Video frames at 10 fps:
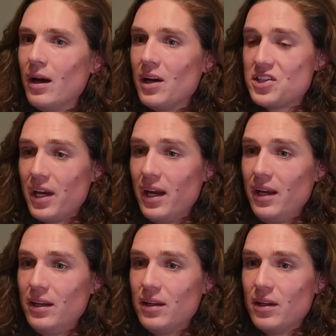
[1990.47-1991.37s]
I'd
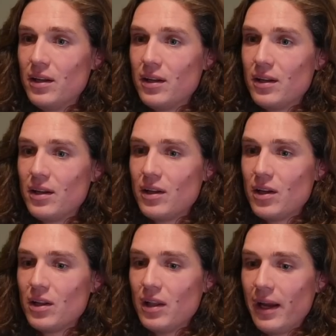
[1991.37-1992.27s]
say
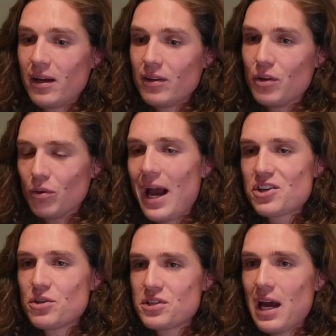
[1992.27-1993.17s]
like the
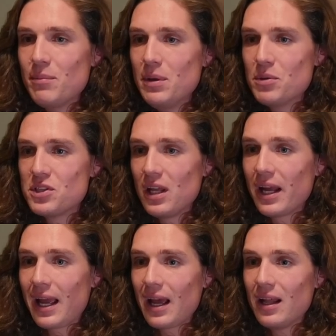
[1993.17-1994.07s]
rational side of me would say
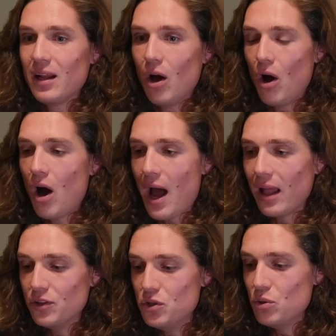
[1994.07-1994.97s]
like,
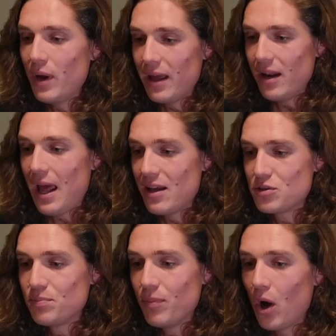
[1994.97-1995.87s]
do it
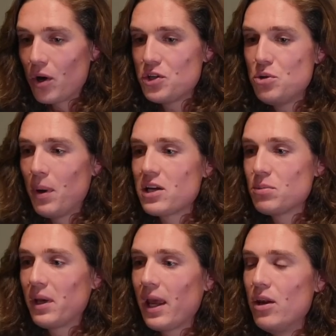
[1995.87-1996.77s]
as hard as you
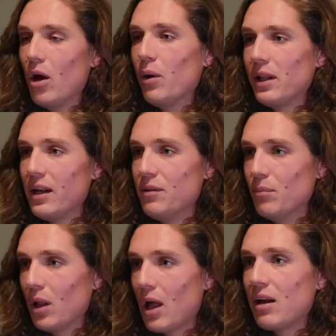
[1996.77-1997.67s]
possibly can, knowing that
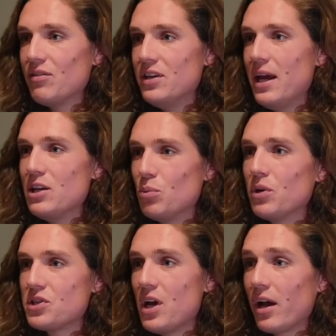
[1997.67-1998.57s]
a lot of the days
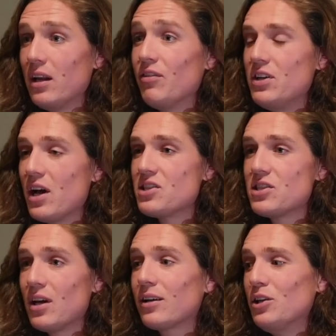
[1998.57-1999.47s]
will suck. And if it doesn't
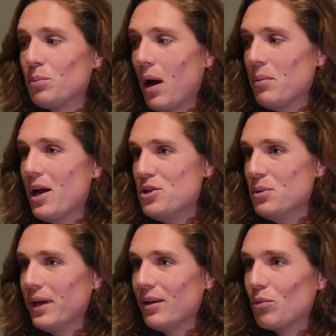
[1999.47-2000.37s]
suck, then you're probably not
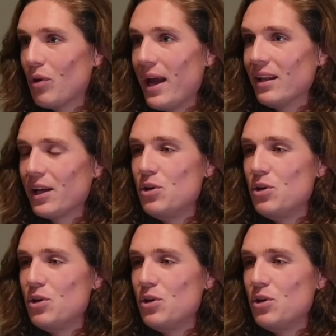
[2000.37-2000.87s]
doing it right. Like